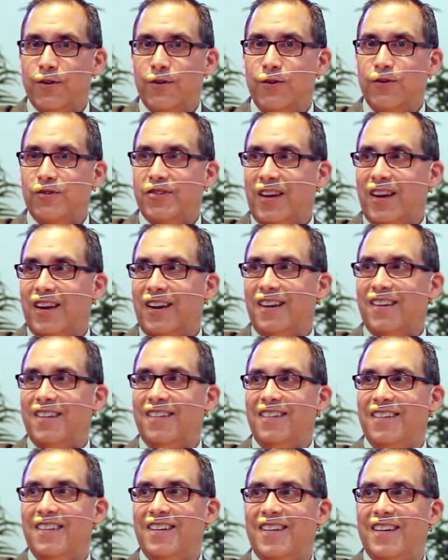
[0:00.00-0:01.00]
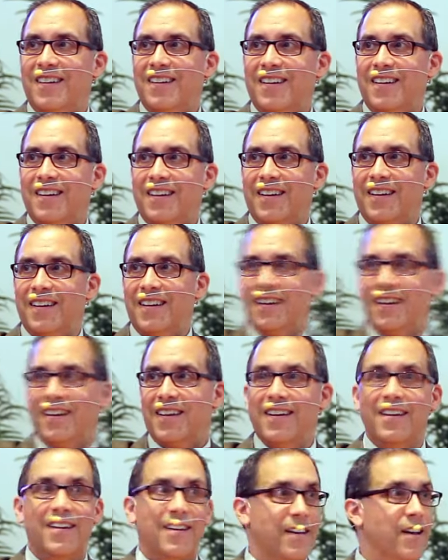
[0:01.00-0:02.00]
Who said it here?
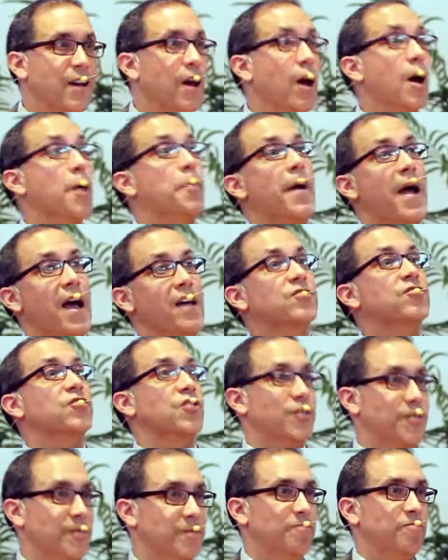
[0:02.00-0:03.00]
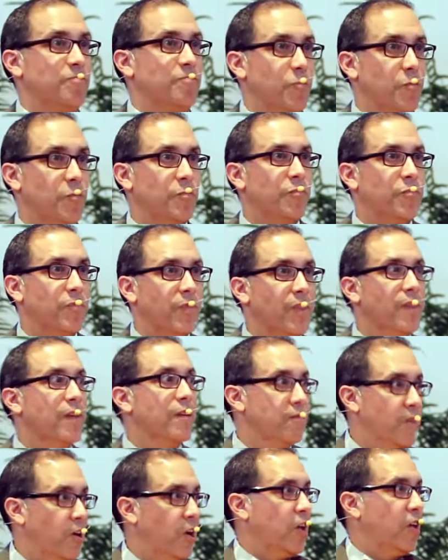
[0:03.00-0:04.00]
A pastor.
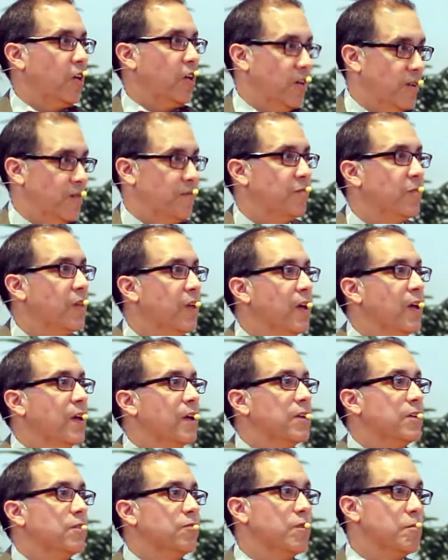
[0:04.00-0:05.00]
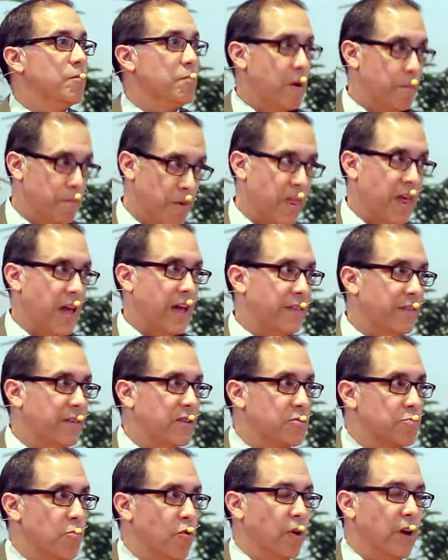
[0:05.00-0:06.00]
Very good. Remember that
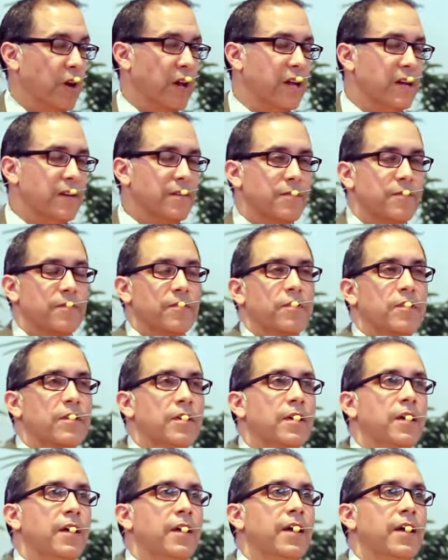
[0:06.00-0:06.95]
this morning.